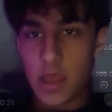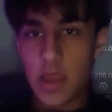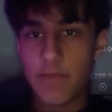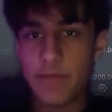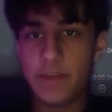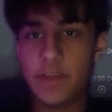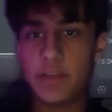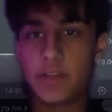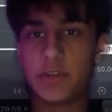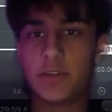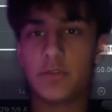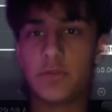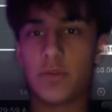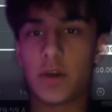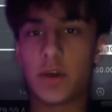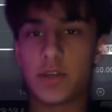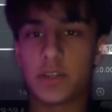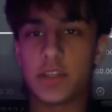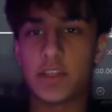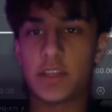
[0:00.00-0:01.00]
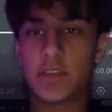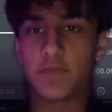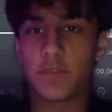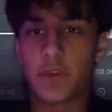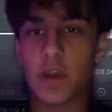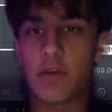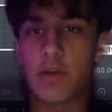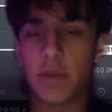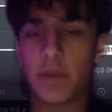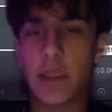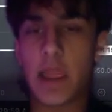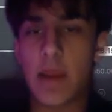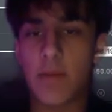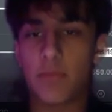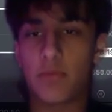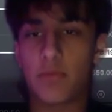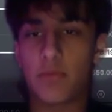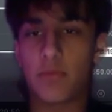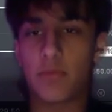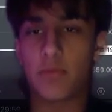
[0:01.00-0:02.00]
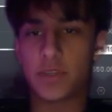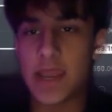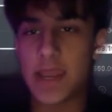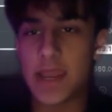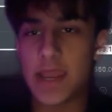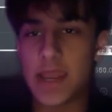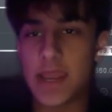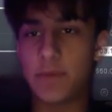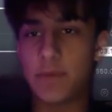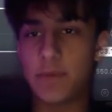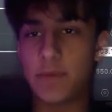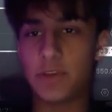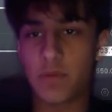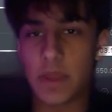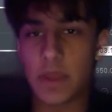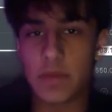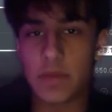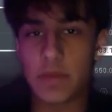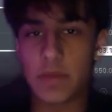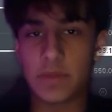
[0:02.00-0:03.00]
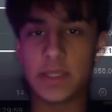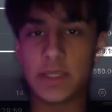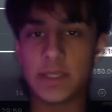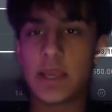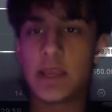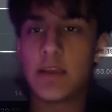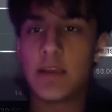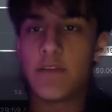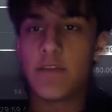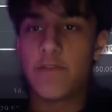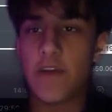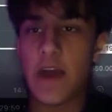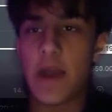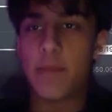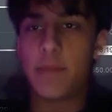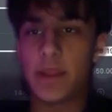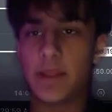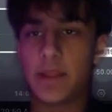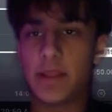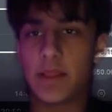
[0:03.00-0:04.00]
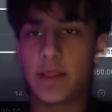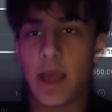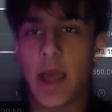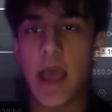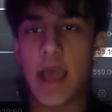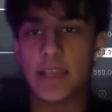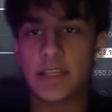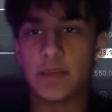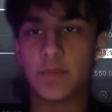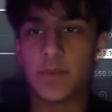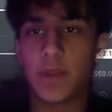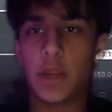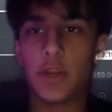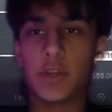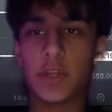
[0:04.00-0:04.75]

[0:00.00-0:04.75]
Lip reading: We just drew onto this 4 hour gap once again, and we swept out these 5-minute highs up here.